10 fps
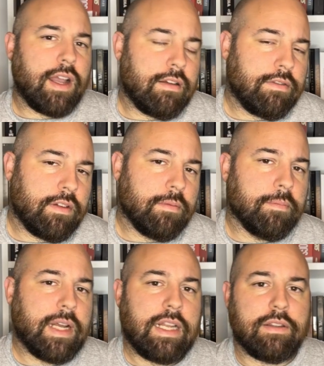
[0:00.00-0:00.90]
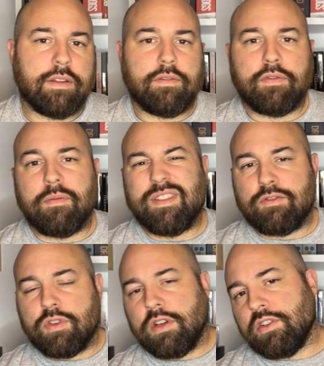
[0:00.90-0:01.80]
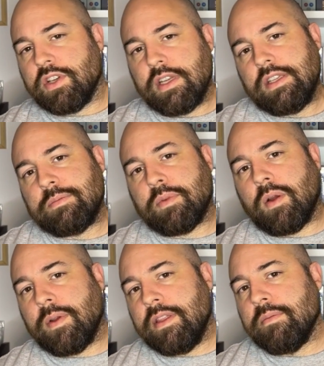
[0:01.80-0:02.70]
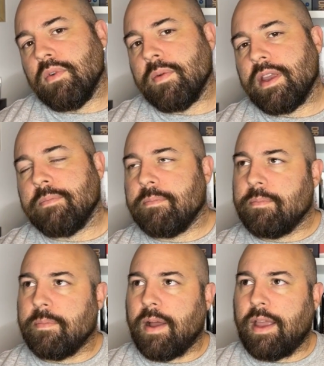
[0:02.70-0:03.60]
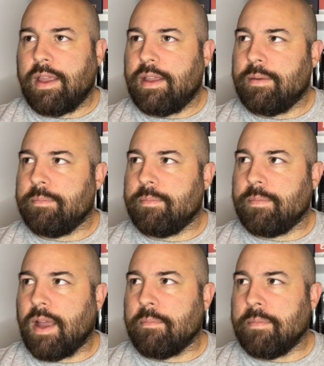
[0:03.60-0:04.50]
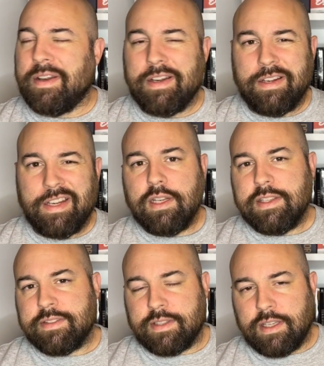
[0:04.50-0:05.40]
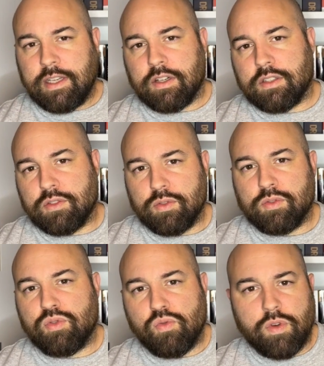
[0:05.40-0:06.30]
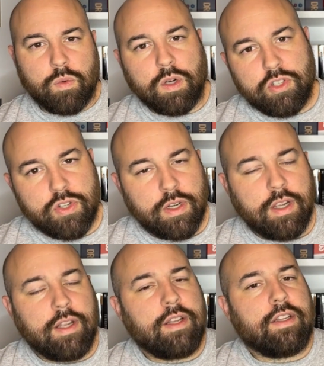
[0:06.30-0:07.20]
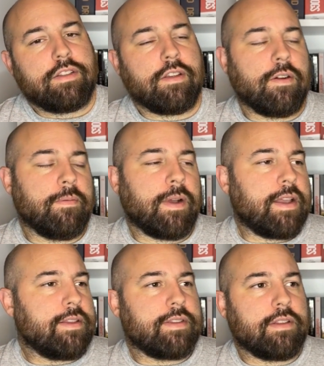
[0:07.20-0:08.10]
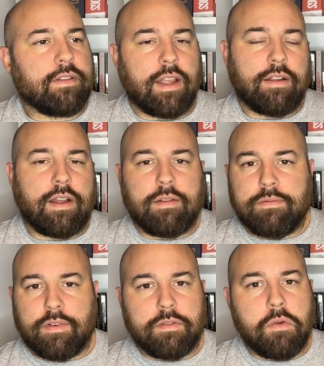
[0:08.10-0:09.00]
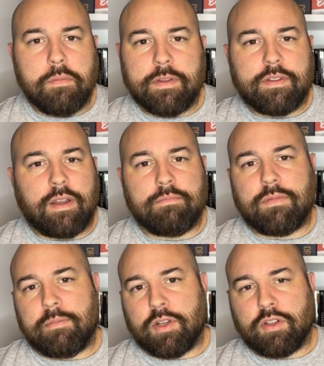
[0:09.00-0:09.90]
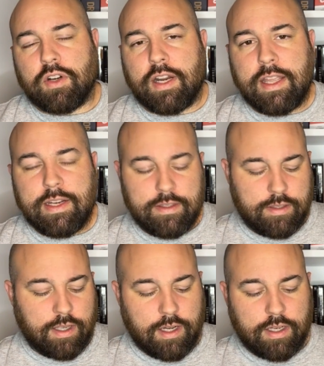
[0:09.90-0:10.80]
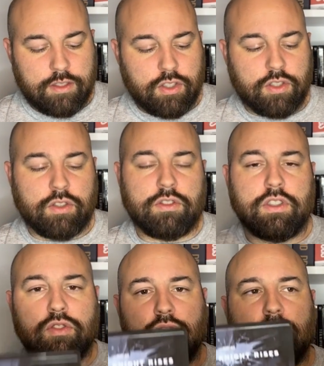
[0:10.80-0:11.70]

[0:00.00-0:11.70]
to have, but from the trilogy, it's probably the movie I'm least eager to rewatch. So I said like for the moment I'm not gonna get it, and I just got these